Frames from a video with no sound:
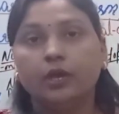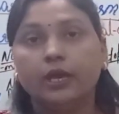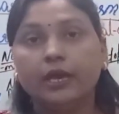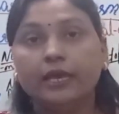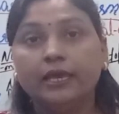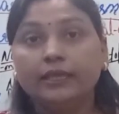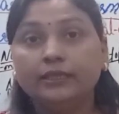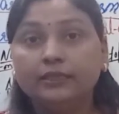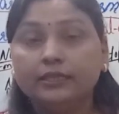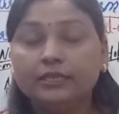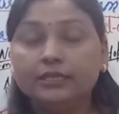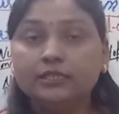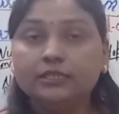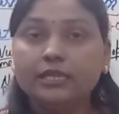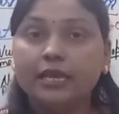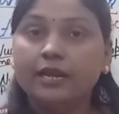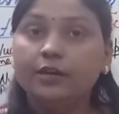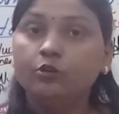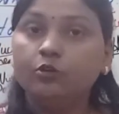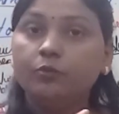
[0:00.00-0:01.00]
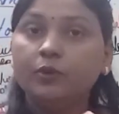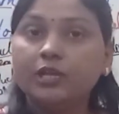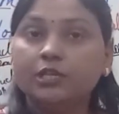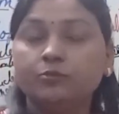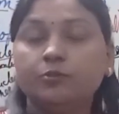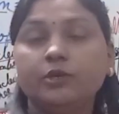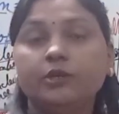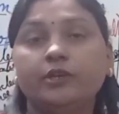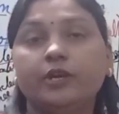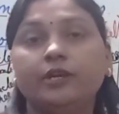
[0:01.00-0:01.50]
And this
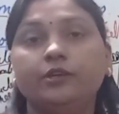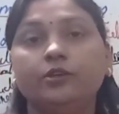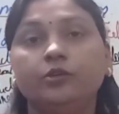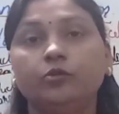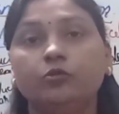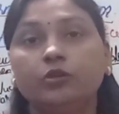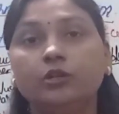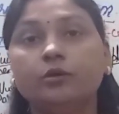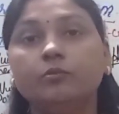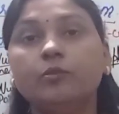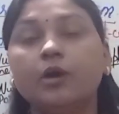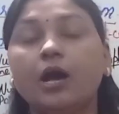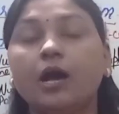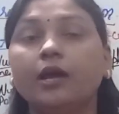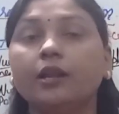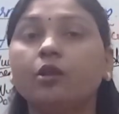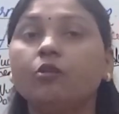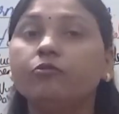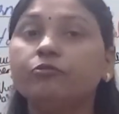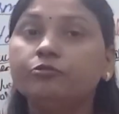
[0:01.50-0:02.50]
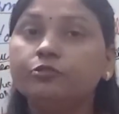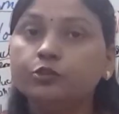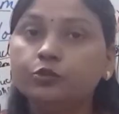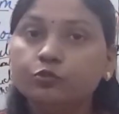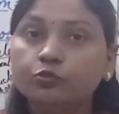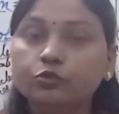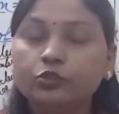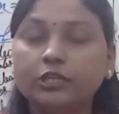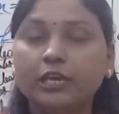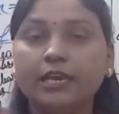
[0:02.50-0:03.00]
endoplasmic reticulum are of
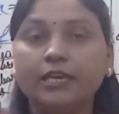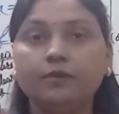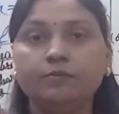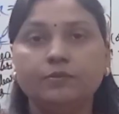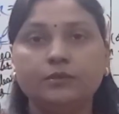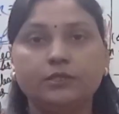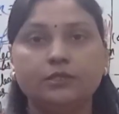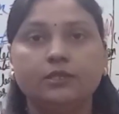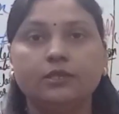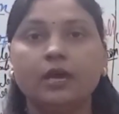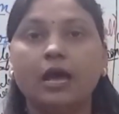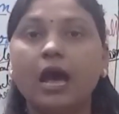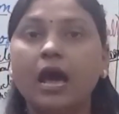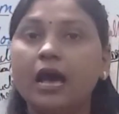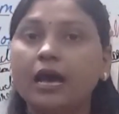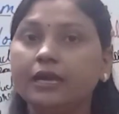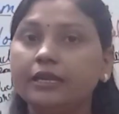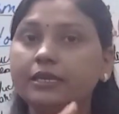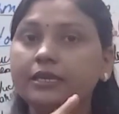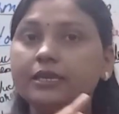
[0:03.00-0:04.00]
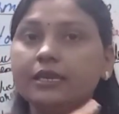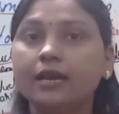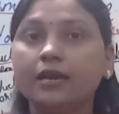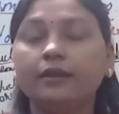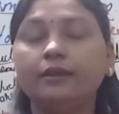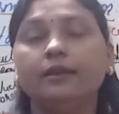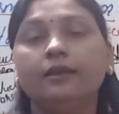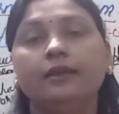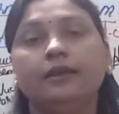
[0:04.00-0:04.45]
two types, RER,